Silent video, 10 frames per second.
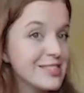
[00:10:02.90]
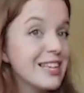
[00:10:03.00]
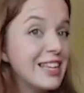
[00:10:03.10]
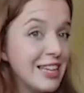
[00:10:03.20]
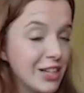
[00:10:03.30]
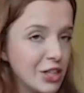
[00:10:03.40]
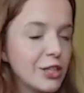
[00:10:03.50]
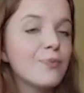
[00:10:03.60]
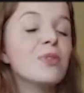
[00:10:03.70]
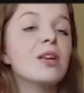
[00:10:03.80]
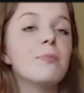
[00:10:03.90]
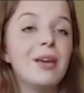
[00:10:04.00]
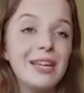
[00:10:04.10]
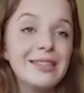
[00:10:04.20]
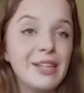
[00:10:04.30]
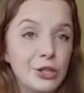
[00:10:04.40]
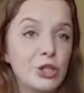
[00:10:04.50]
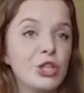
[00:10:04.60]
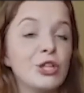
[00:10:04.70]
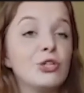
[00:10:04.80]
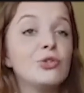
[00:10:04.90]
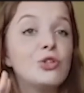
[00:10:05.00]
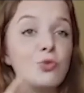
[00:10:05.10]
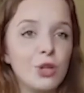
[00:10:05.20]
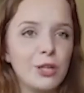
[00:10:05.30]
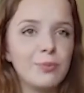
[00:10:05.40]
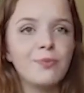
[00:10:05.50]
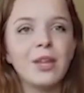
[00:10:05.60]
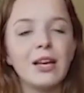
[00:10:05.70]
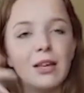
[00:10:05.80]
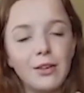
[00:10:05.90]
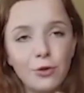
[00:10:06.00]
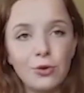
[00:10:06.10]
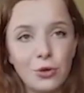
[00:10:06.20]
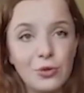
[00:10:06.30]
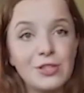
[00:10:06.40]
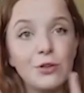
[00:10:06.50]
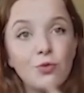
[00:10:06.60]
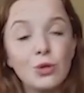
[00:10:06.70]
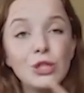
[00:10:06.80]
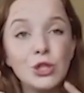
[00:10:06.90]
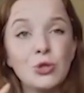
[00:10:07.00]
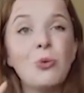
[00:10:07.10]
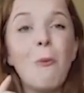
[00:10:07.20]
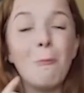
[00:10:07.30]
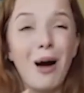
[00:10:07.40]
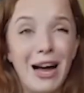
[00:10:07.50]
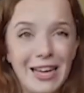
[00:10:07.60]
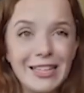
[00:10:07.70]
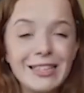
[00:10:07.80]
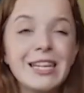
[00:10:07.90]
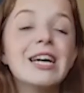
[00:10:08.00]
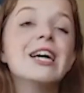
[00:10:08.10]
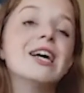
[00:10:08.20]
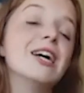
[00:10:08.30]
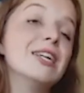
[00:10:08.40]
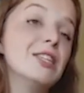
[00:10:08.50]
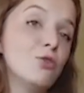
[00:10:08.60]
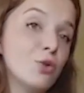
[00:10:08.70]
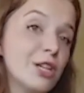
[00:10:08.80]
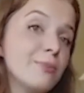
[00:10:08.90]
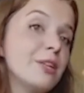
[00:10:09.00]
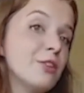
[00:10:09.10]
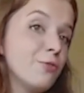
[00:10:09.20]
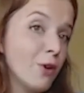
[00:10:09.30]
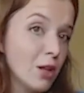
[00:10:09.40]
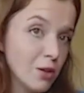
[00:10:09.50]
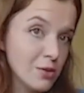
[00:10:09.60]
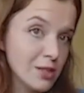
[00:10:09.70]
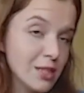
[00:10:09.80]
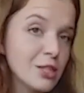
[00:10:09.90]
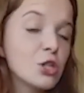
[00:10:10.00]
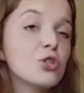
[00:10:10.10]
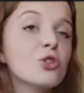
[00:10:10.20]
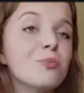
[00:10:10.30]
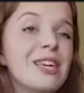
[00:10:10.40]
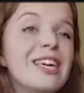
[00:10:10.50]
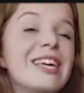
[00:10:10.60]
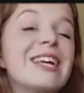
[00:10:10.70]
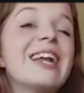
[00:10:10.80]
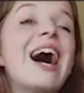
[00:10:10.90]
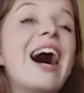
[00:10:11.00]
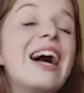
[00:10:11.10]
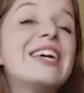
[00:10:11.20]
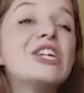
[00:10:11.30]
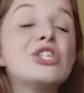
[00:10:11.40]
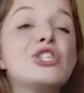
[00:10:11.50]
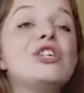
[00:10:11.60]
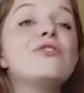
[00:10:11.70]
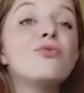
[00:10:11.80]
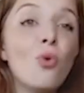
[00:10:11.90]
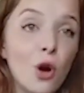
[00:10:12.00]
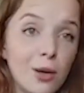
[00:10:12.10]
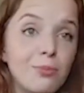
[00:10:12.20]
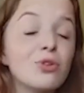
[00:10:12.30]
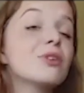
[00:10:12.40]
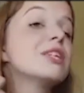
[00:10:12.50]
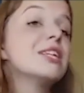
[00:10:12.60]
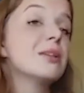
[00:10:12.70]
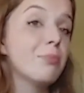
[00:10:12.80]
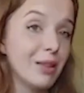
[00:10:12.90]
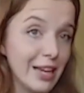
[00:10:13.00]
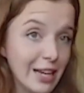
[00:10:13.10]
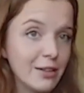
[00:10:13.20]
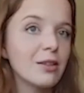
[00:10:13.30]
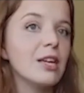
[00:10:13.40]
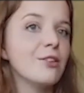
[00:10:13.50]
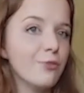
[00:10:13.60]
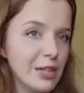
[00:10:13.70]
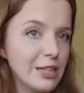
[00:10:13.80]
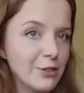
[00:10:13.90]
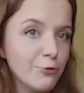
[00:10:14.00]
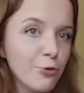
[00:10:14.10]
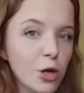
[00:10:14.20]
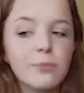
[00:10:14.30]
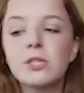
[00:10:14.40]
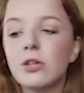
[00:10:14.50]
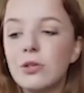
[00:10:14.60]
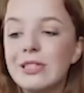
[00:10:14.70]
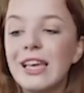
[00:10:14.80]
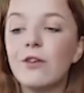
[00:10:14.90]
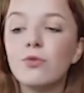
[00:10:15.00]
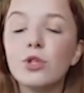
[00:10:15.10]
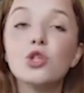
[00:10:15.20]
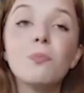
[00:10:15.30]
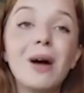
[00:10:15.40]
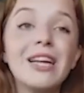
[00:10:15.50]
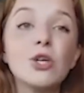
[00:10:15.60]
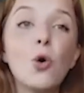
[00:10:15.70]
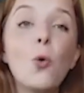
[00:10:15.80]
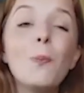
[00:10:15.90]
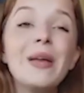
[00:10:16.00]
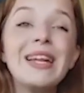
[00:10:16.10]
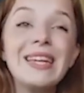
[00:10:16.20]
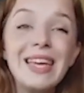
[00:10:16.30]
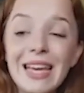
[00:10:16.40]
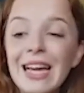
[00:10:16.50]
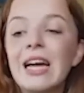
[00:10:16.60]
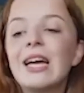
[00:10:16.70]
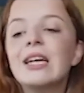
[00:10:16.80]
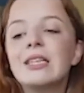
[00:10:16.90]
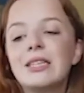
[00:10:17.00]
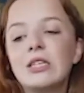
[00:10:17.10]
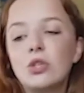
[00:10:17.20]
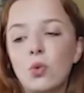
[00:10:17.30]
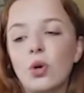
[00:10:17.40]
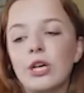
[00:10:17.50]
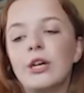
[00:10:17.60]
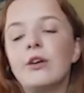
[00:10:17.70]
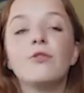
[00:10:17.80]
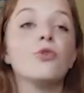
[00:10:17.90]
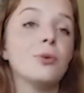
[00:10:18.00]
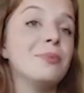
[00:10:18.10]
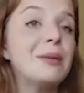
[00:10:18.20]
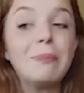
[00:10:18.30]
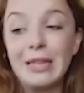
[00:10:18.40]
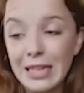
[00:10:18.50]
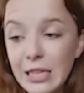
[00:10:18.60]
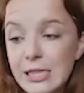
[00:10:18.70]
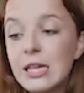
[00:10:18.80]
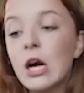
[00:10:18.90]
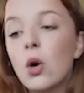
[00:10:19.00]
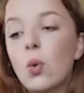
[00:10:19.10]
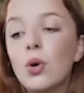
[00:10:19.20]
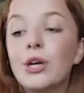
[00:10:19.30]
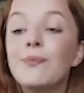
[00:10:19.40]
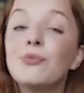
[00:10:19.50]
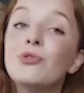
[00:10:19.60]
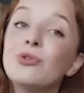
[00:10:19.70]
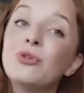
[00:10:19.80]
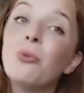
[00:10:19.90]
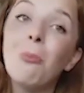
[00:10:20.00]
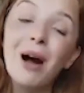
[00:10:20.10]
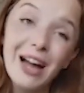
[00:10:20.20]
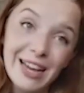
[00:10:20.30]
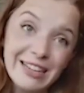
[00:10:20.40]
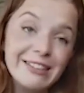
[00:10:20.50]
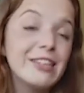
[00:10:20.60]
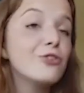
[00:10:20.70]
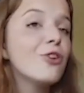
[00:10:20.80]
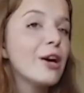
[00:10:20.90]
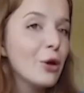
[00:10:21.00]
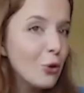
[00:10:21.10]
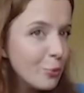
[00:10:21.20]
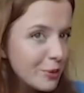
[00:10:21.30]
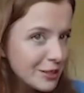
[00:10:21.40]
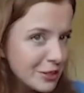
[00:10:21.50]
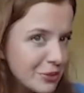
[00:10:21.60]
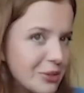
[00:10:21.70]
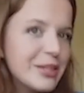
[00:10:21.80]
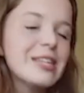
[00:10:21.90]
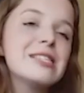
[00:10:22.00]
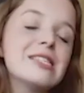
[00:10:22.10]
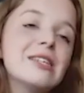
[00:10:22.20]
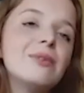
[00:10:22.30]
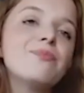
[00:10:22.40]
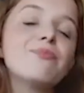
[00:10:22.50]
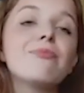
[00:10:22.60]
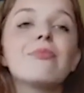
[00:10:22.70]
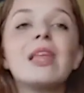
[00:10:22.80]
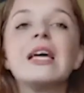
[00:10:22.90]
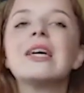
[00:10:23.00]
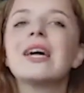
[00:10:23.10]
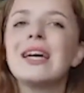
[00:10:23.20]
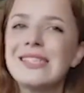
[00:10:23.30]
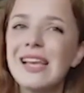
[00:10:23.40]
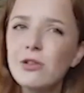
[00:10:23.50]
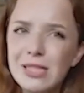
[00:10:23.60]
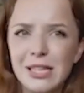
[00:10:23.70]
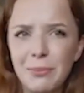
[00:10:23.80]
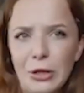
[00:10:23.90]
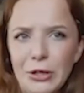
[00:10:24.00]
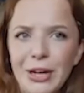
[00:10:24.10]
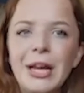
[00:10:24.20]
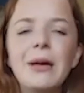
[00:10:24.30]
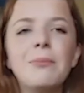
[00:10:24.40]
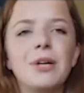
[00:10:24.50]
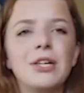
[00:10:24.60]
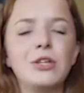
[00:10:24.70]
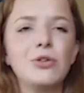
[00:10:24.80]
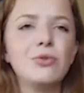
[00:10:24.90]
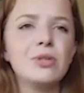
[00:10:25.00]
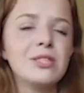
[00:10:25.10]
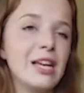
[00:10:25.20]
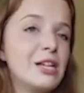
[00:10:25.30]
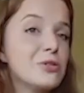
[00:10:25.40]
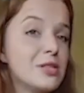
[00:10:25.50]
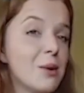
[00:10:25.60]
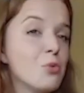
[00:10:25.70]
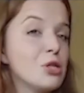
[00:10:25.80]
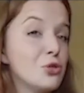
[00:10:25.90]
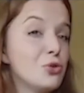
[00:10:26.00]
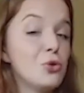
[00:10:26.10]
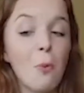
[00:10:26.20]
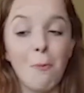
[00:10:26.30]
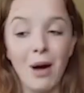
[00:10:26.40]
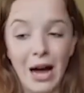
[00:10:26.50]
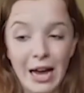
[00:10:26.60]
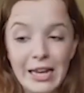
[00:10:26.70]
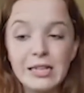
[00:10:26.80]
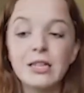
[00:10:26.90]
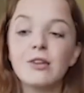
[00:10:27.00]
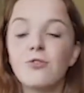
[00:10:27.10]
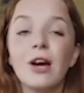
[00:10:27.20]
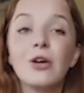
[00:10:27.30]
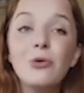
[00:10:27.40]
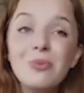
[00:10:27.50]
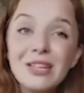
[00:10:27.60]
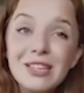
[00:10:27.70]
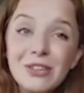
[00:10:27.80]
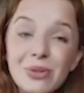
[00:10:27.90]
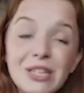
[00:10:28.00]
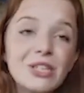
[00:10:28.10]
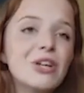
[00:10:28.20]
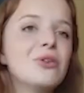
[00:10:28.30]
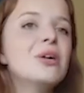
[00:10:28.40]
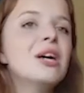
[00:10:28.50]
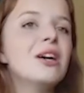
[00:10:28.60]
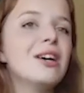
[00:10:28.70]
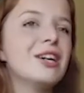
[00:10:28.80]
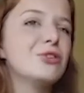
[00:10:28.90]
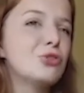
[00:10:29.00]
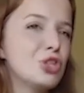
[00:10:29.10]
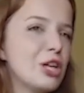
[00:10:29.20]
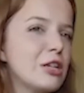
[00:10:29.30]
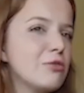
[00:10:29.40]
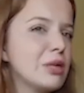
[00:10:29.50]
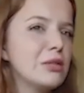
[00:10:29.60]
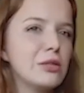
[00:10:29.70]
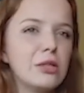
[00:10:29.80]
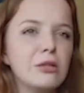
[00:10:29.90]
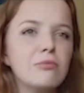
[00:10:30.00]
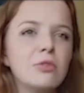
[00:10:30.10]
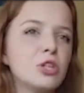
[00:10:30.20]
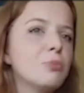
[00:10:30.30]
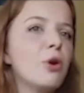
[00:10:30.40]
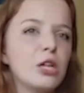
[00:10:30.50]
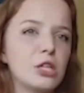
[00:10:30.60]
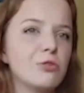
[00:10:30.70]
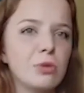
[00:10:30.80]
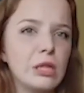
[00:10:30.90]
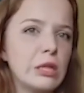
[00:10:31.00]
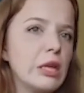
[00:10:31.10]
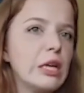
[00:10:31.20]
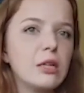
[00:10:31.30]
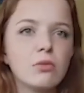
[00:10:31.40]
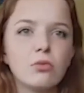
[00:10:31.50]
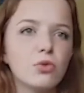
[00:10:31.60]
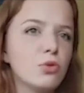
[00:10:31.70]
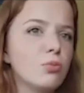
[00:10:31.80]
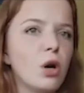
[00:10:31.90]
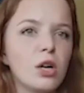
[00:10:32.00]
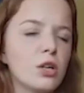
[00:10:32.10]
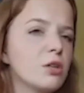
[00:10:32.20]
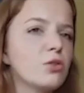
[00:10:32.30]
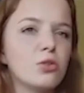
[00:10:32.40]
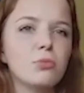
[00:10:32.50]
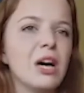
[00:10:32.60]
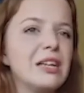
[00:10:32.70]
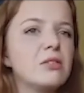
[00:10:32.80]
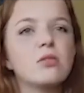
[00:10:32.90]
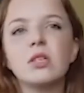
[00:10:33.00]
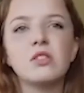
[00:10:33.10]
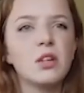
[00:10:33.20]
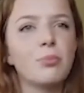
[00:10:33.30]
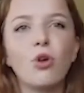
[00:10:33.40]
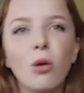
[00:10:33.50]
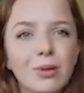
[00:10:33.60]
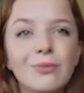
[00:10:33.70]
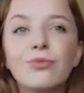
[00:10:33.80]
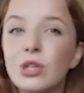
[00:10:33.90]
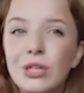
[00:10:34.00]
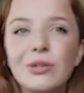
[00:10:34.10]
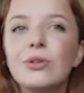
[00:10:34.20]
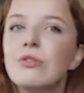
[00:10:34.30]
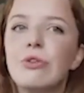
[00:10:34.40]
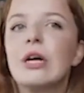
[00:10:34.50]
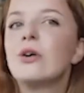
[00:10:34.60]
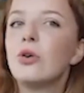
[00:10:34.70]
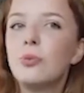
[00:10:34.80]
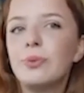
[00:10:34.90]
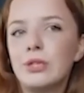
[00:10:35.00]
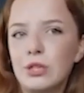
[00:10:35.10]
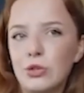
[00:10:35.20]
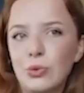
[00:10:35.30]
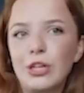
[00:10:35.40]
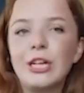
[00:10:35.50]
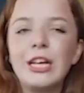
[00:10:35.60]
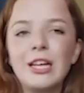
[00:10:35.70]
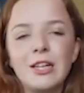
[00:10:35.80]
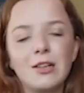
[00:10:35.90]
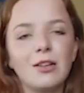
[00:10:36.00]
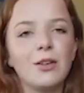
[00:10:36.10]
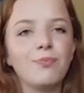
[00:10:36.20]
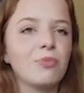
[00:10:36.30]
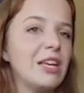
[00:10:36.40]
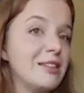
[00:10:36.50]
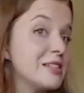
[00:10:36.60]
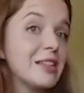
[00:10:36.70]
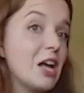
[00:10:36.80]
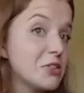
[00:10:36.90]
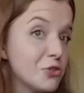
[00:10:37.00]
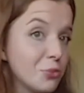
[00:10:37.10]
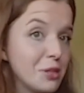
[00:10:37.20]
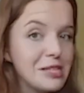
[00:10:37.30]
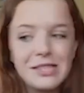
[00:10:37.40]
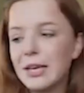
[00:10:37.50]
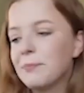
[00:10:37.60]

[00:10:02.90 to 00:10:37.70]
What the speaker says: here? Pay attention to the verb. If you use would you mind, the verb that follows it should be in an ing form, not in the plain infinitive form. So you say, would you mind opening the door for me, please? Or do you mind if I open the door? It's sounds similar, but you would say to someone, do you mind if I open the window, to check whether they're bothered with it. Like, do you mind? Is it a problem for you if I open the door in this classroom, let's say?